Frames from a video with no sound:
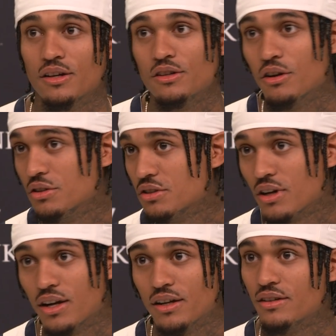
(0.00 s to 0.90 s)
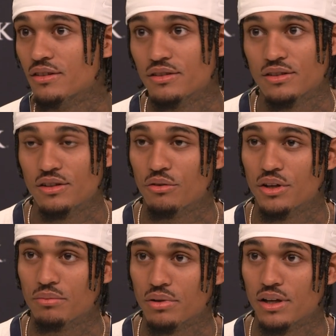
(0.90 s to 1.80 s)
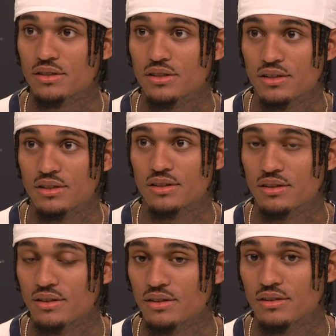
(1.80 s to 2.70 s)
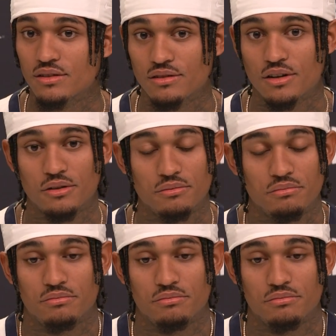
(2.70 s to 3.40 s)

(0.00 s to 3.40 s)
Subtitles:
you know, just trying to, you know, get places and, you know,